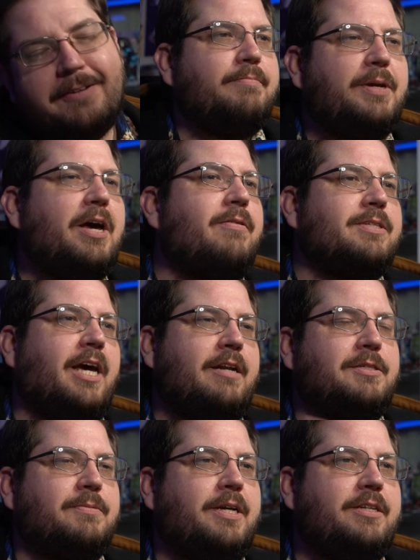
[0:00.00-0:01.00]
But no, it was kind
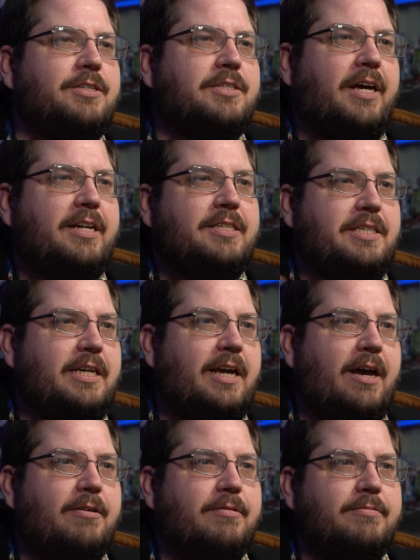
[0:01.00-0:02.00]
of sweet, just kind of seeing
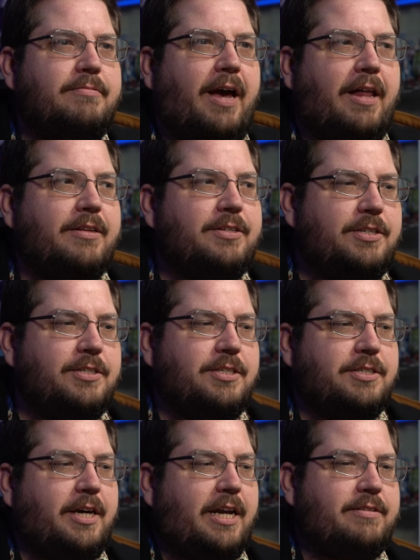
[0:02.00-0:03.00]
how Alice is
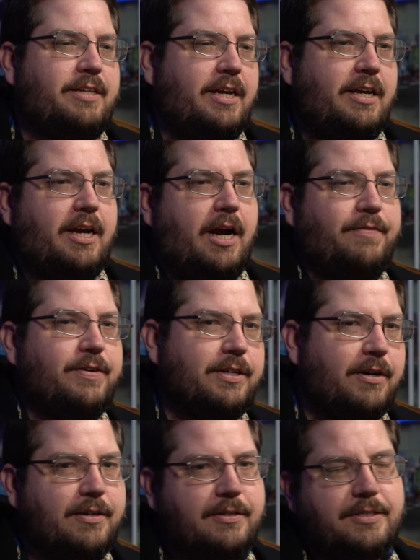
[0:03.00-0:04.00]
just kind of taking care of her
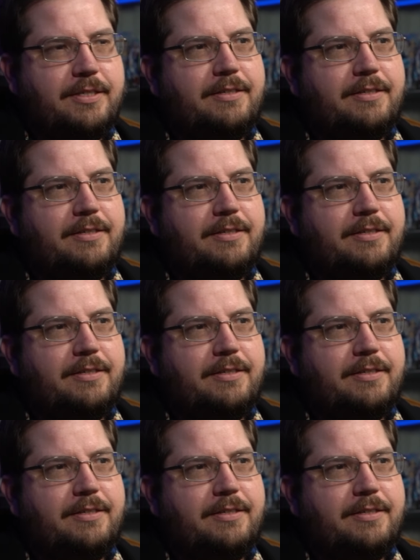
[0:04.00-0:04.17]
dolls,